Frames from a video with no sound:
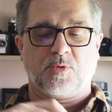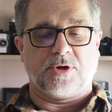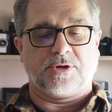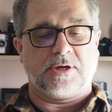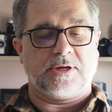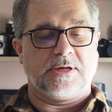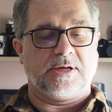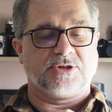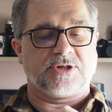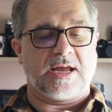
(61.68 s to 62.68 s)
one
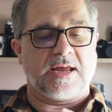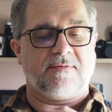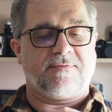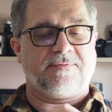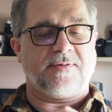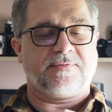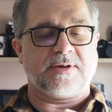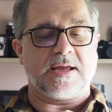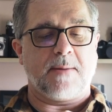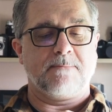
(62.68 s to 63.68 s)
is a
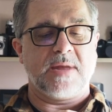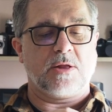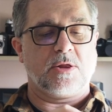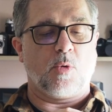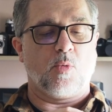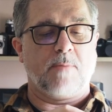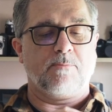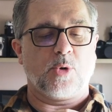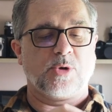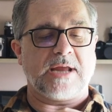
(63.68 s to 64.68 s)
50mm
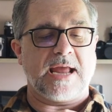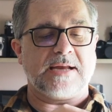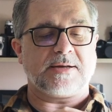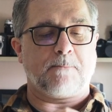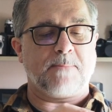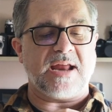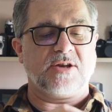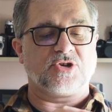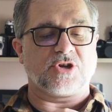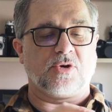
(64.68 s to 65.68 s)
1.8
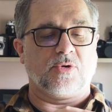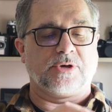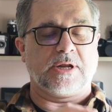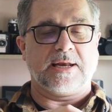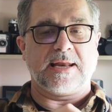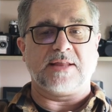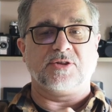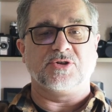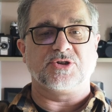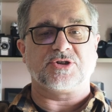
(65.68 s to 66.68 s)
Pentacon
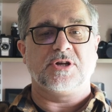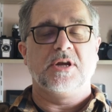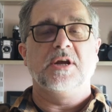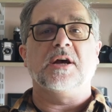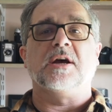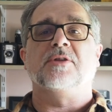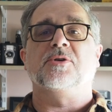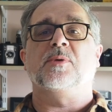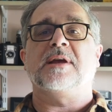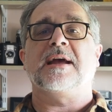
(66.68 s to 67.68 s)
lens uh,
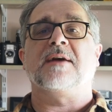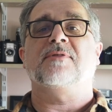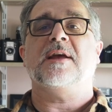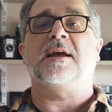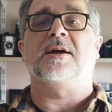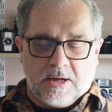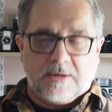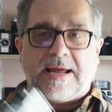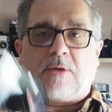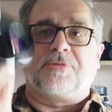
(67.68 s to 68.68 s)
that we have here.
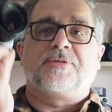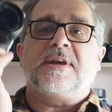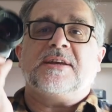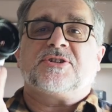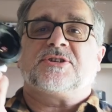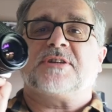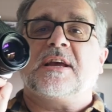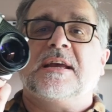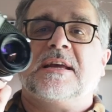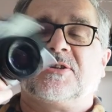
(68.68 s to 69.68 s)
Now this
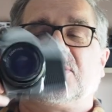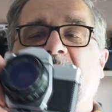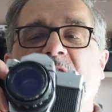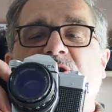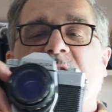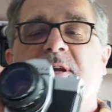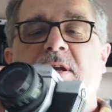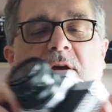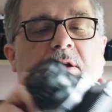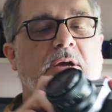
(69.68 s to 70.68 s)
is
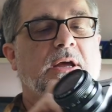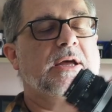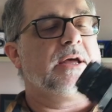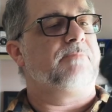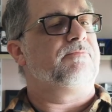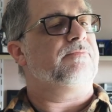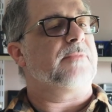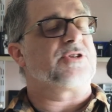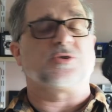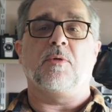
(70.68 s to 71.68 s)
actually, um,
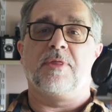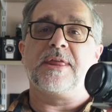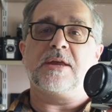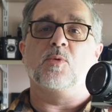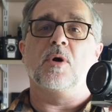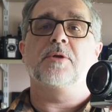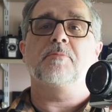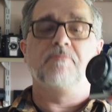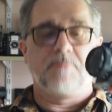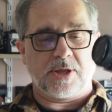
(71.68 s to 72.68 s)
it's not the
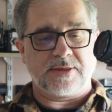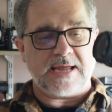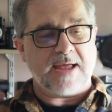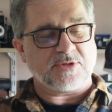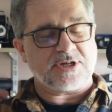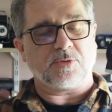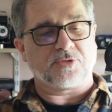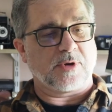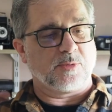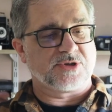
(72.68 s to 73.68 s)
one, but the
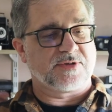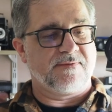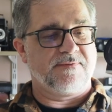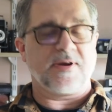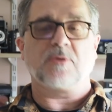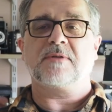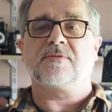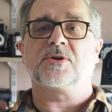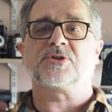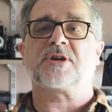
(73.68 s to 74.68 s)
MTL3 was the very
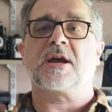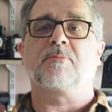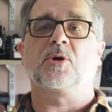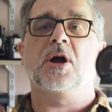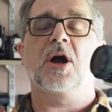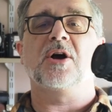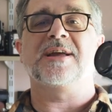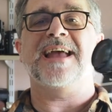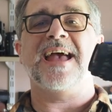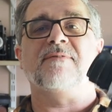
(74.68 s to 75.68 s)
first camera
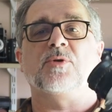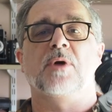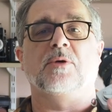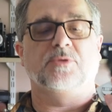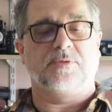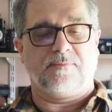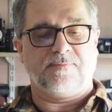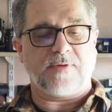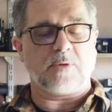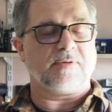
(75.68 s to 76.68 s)
I ever owned
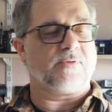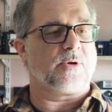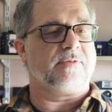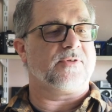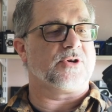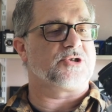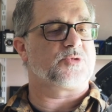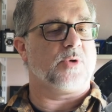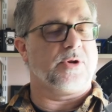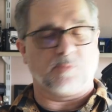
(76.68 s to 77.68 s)
very, very
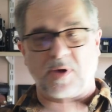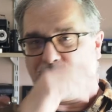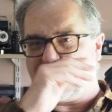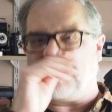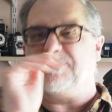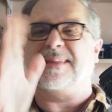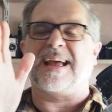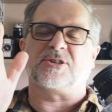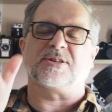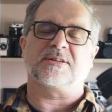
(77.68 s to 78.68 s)
first one. Well, not
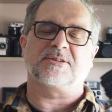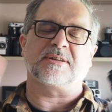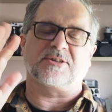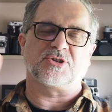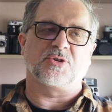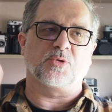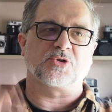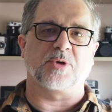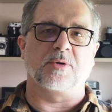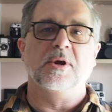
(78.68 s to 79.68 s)
actually, that, that's not
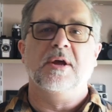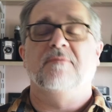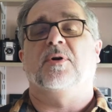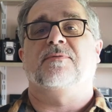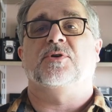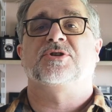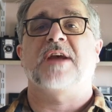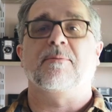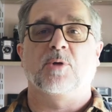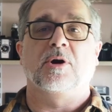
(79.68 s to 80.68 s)
true. Very first
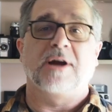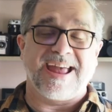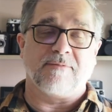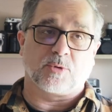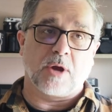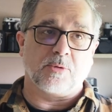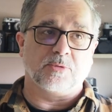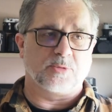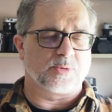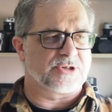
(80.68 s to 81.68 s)
camera I ever
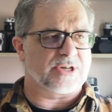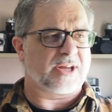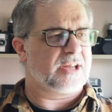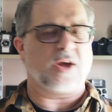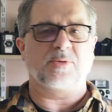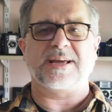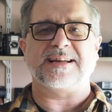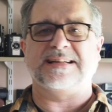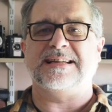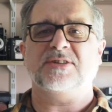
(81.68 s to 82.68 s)
owned was a Kodak
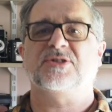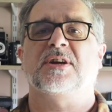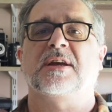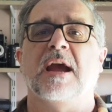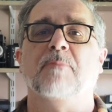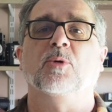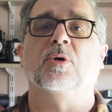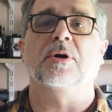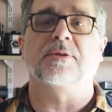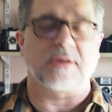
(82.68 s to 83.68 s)
disc
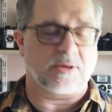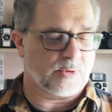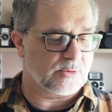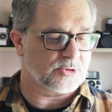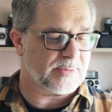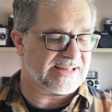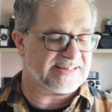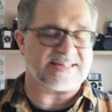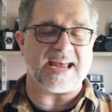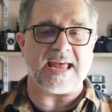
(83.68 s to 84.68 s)
camera, I think, when I was
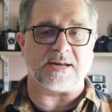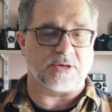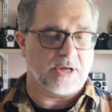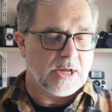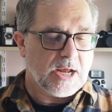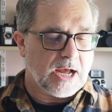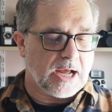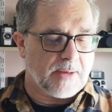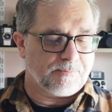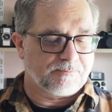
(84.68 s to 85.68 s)
about 10.
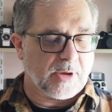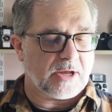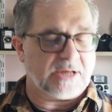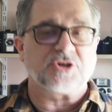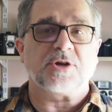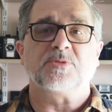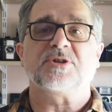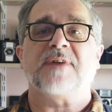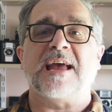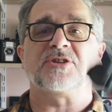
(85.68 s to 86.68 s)
Um, but in terms
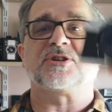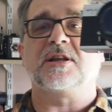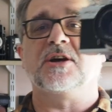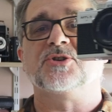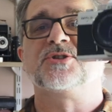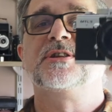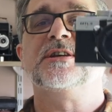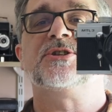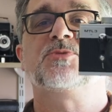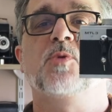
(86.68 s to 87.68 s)
of SLRs,
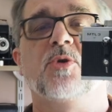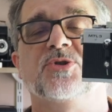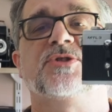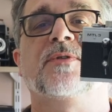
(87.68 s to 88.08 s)
this was the